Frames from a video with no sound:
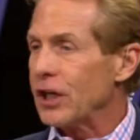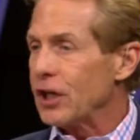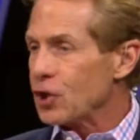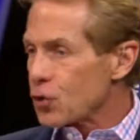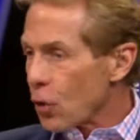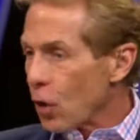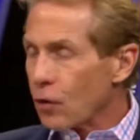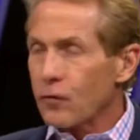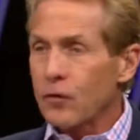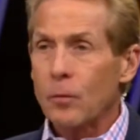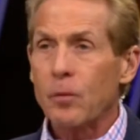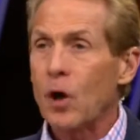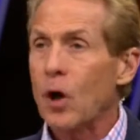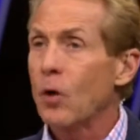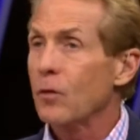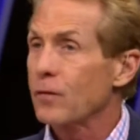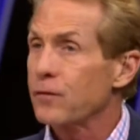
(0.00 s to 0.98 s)
He drove the
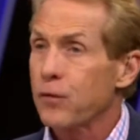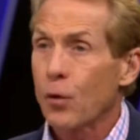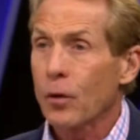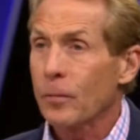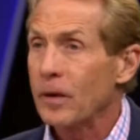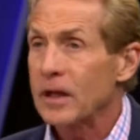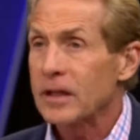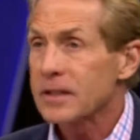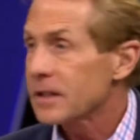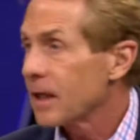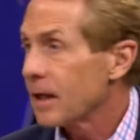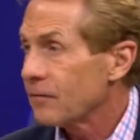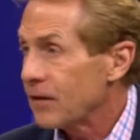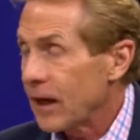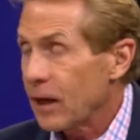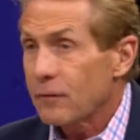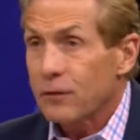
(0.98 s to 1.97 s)
ball with 4 minutes
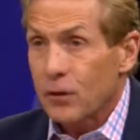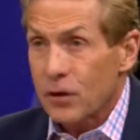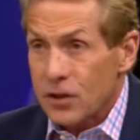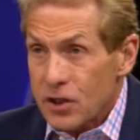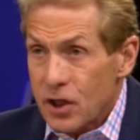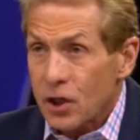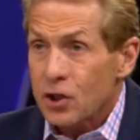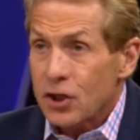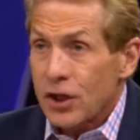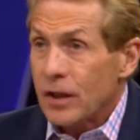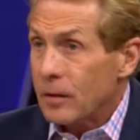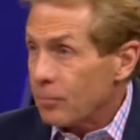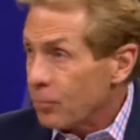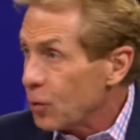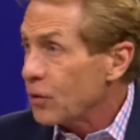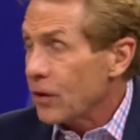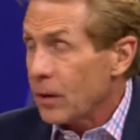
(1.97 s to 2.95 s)
left down for the touchdown
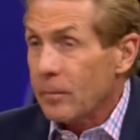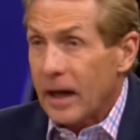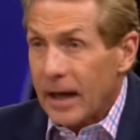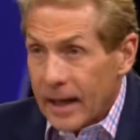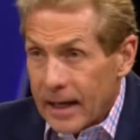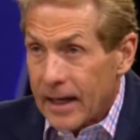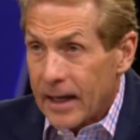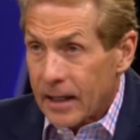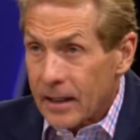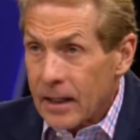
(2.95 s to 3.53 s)
that put them ahead.